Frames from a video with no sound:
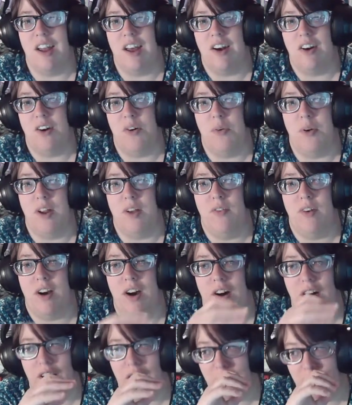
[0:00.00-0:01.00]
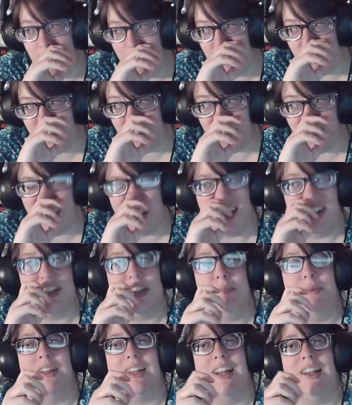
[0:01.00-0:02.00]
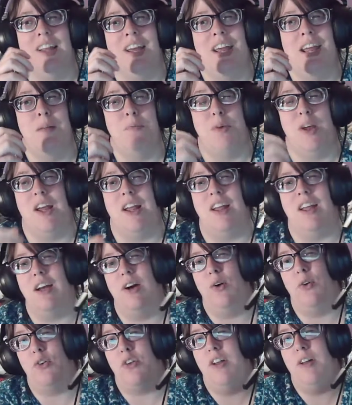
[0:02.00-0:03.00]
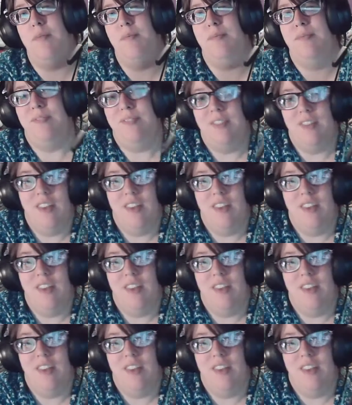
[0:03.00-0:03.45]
I don't know what you would call it, but essentially it gets them at the nape and kills them.